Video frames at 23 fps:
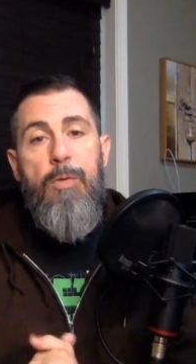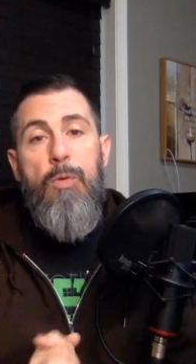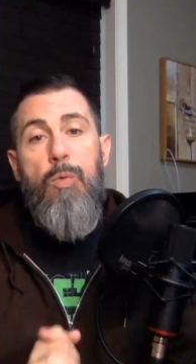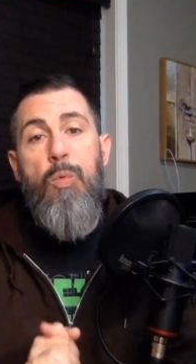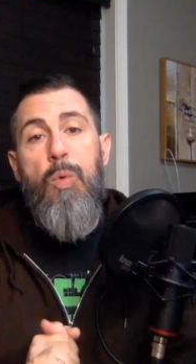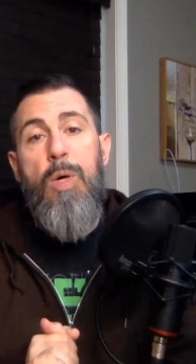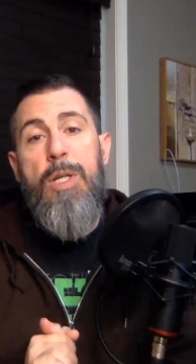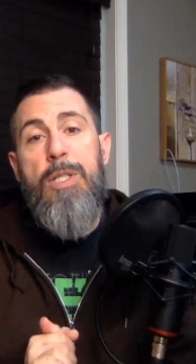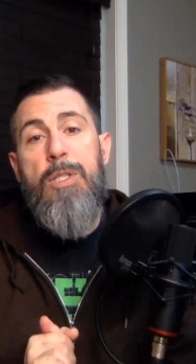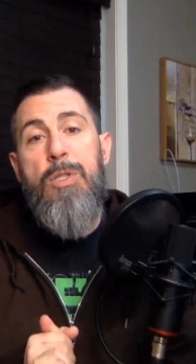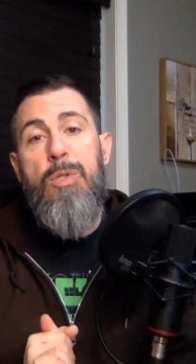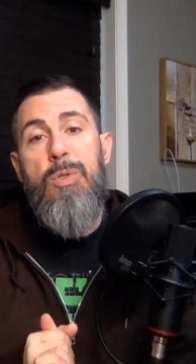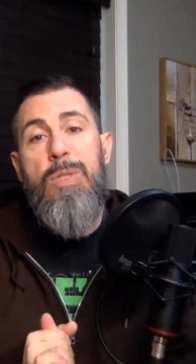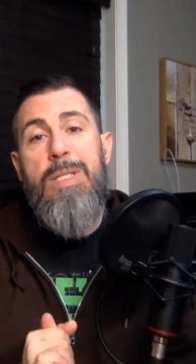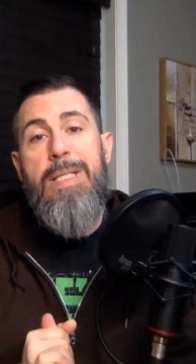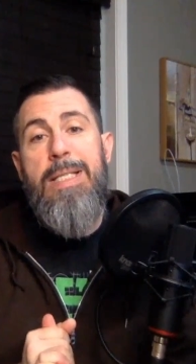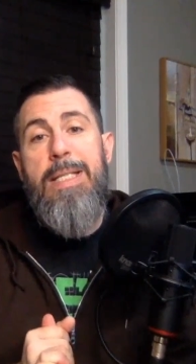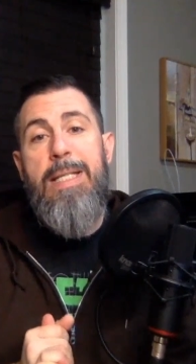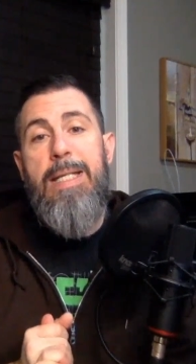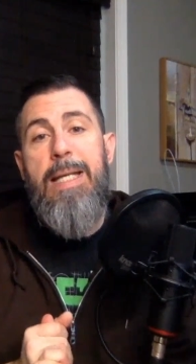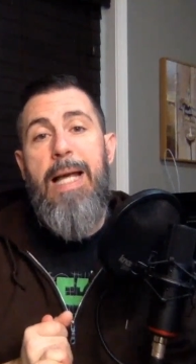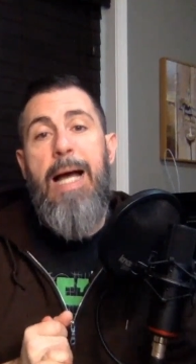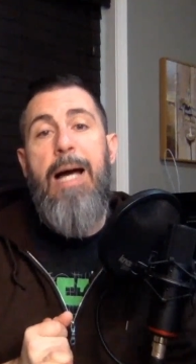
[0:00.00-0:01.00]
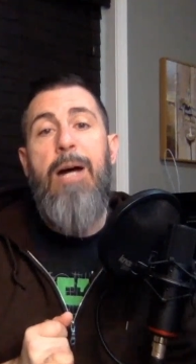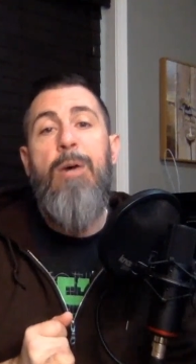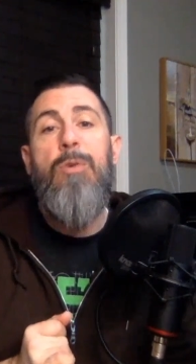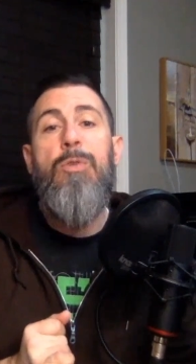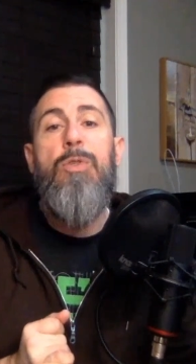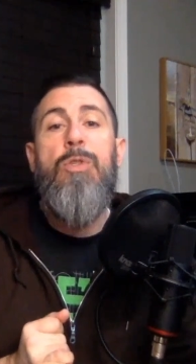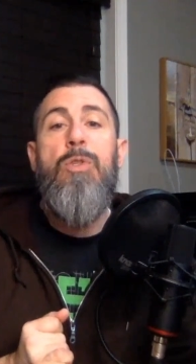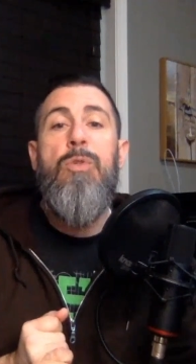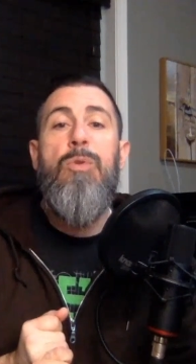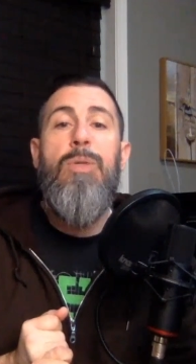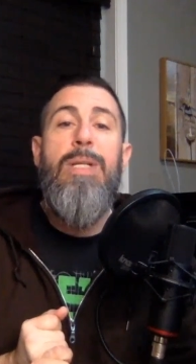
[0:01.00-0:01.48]
If you want to see
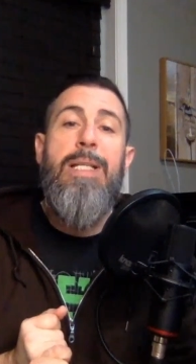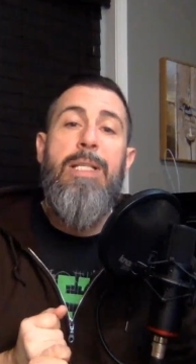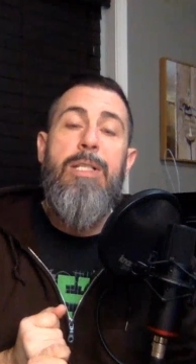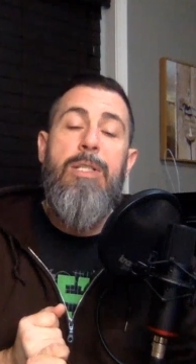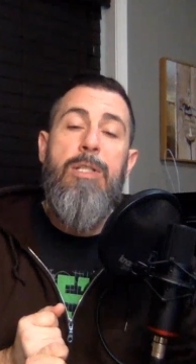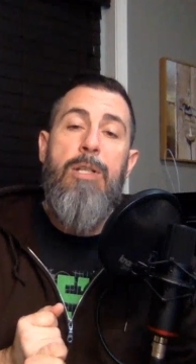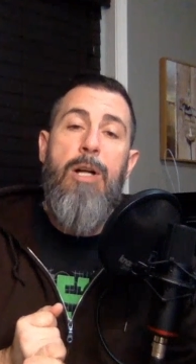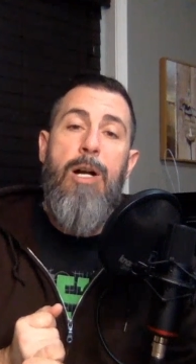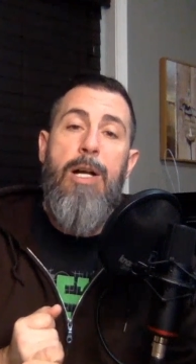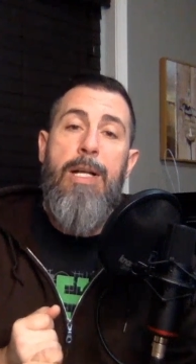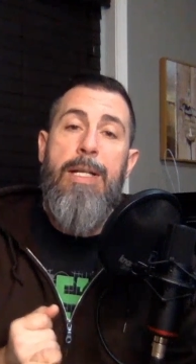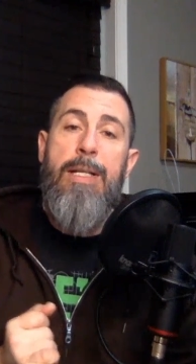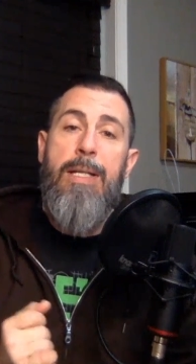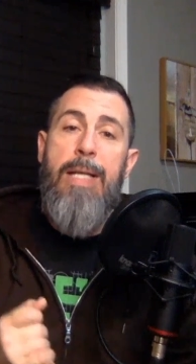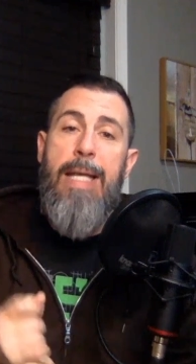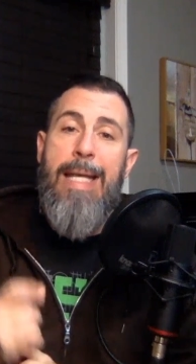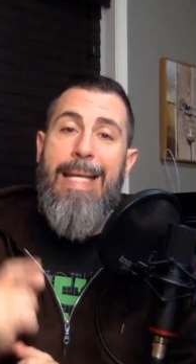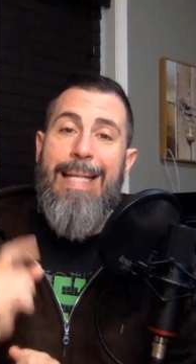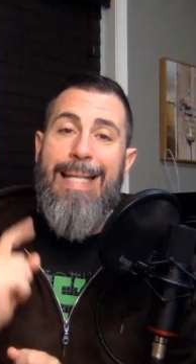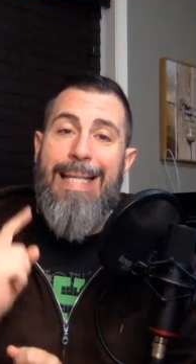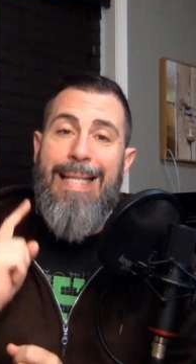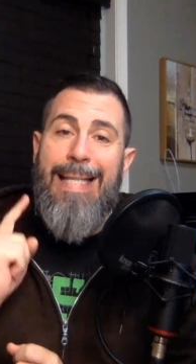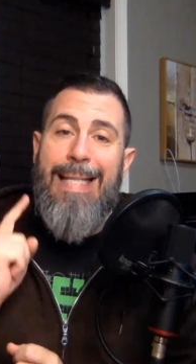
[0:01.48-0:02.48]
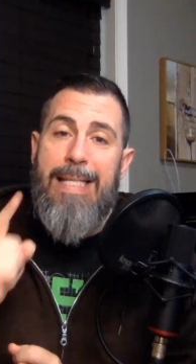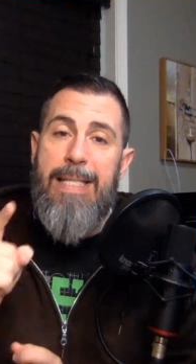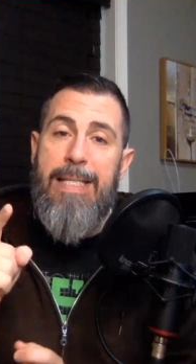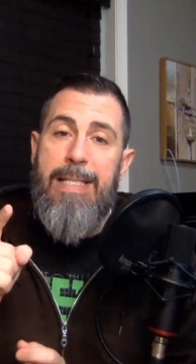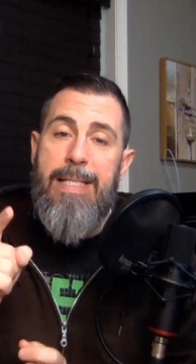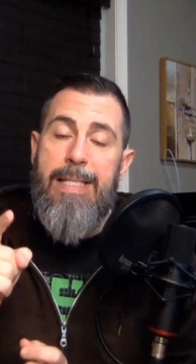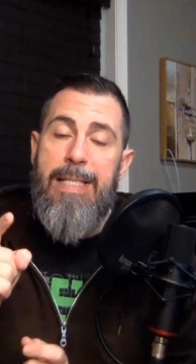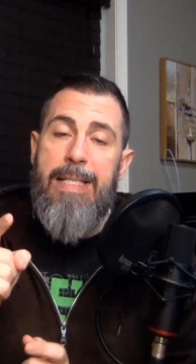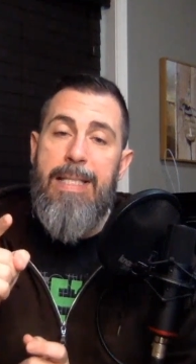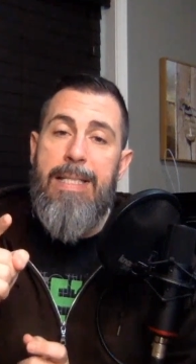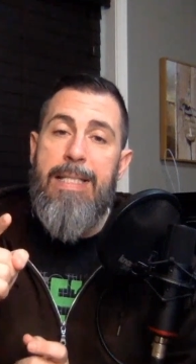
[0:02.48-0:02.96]
how to get started in less
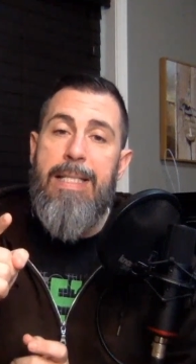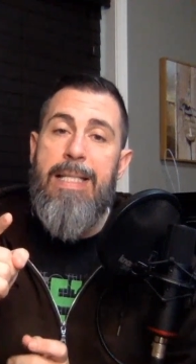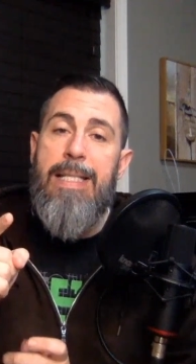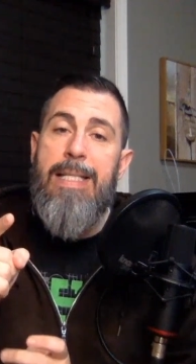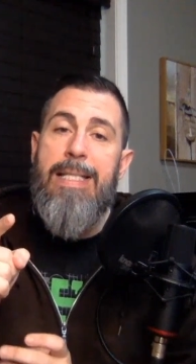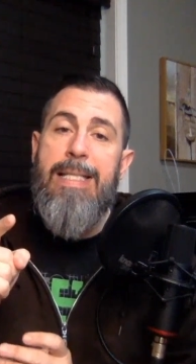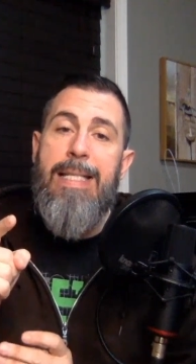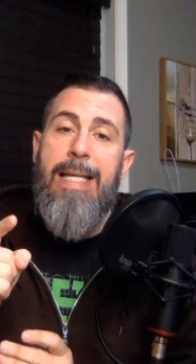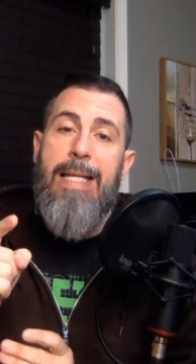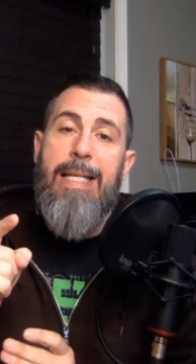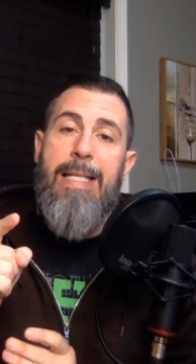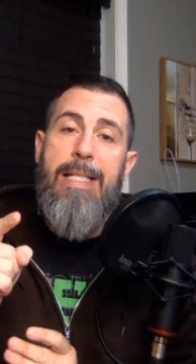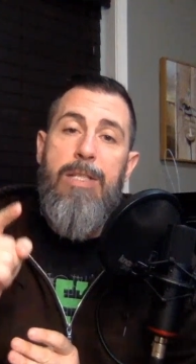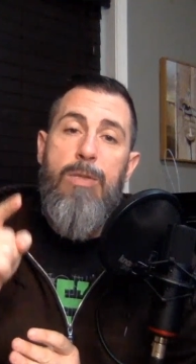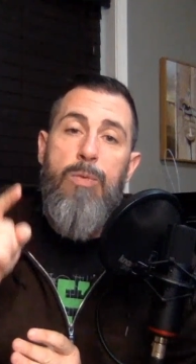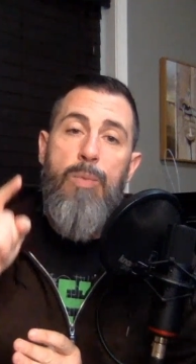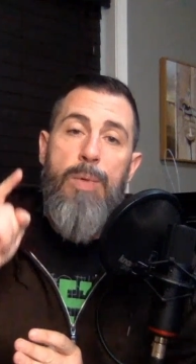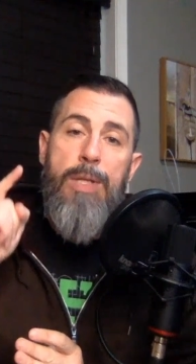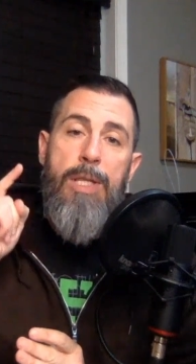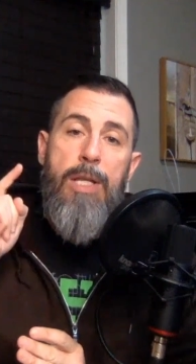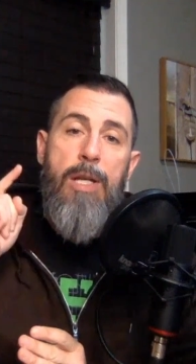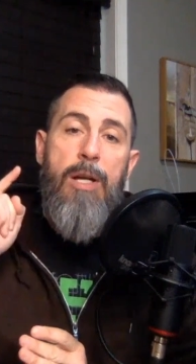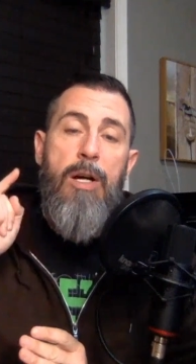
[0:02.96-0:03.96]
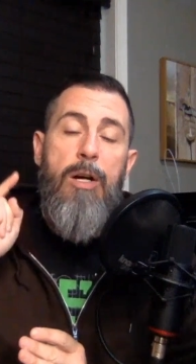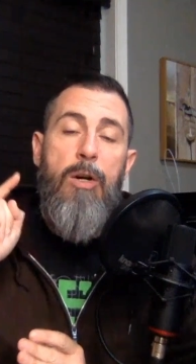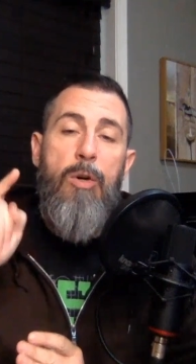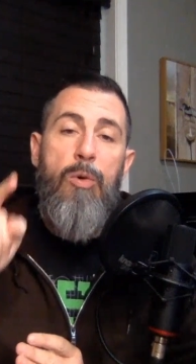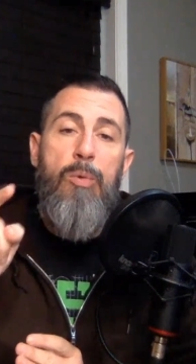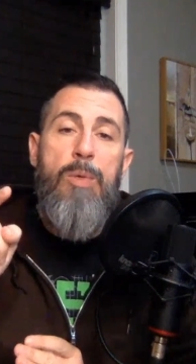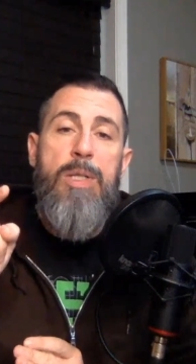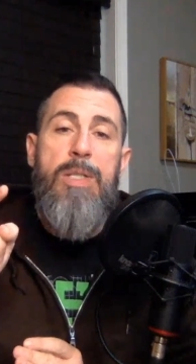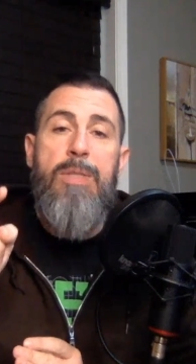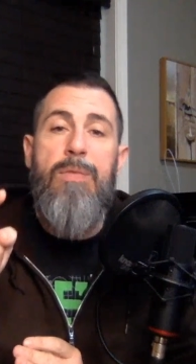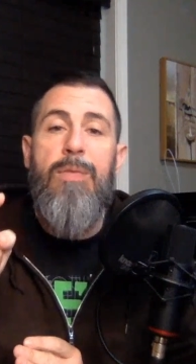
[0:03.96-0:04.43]
than 60 seconds with an
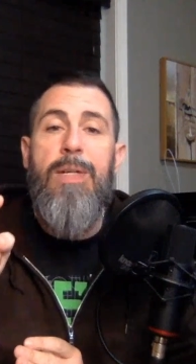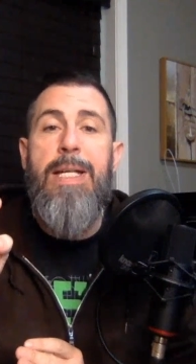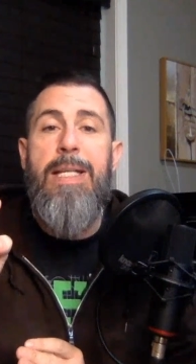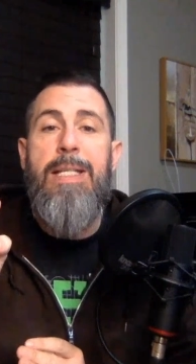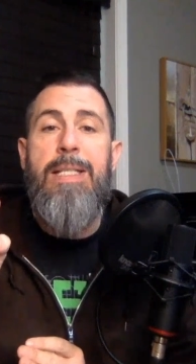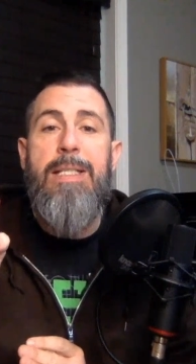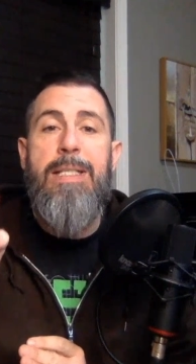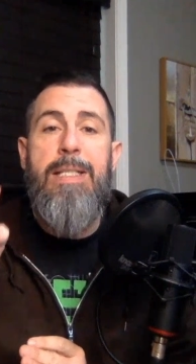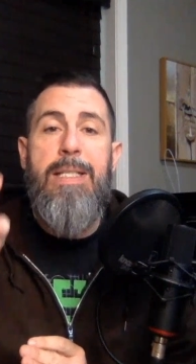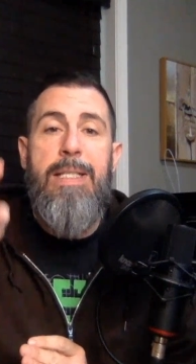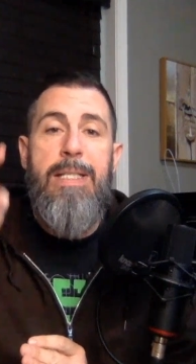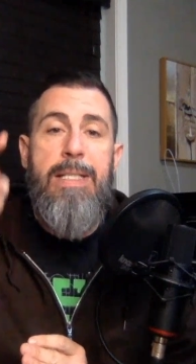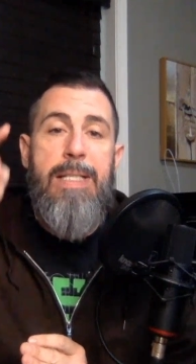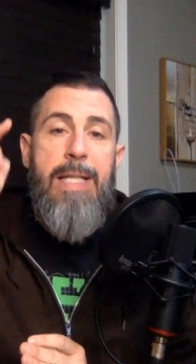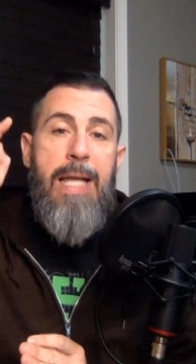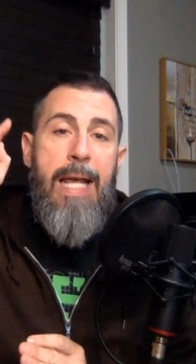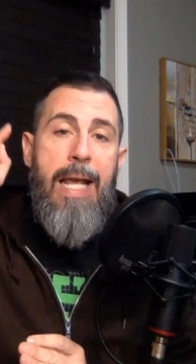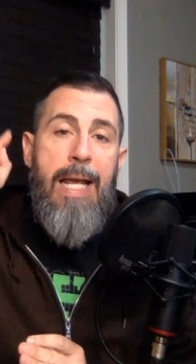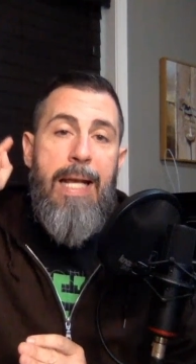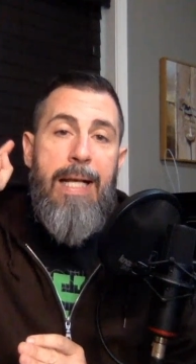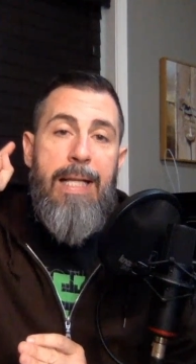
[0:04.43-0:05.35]
always free instance,